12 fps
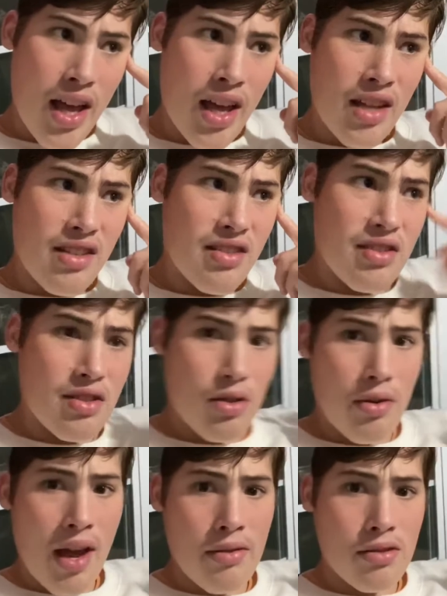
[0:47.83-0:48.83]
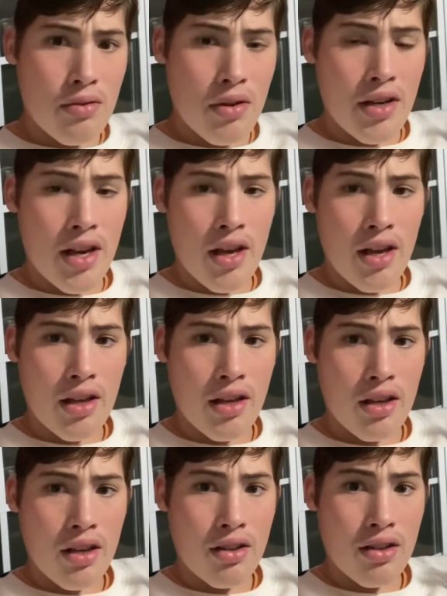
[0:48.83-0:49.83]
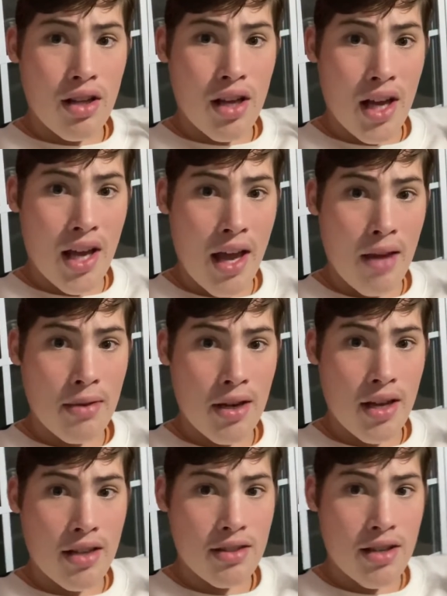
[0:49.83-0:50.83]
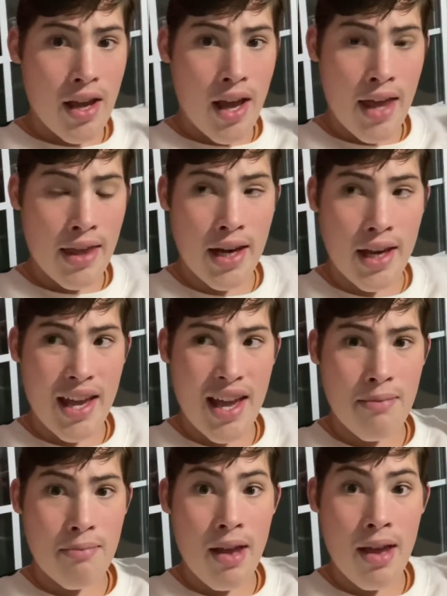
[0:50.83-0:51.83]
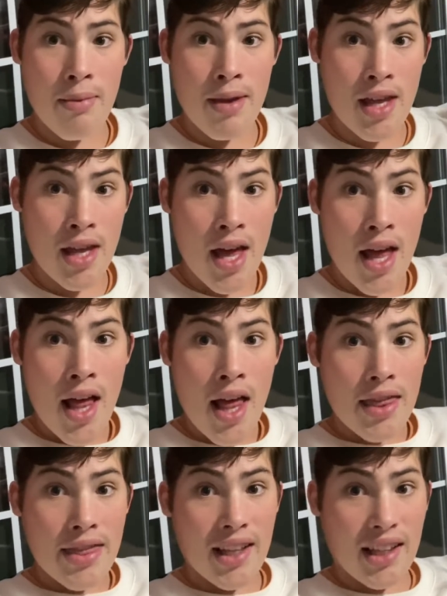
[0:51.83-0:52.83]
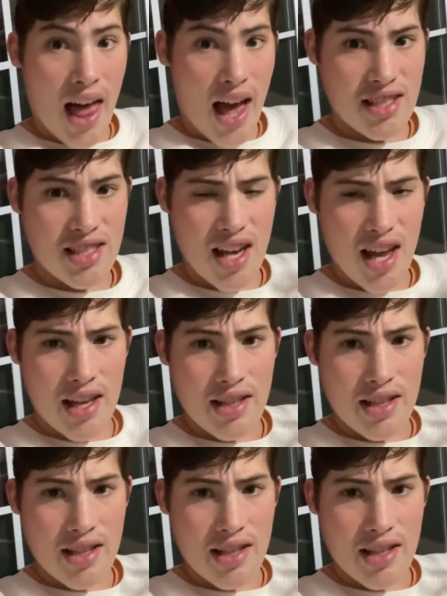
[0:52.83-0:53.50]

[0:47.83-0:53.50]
It's 2 games one day, a game the next day, and then a game maybe the last day.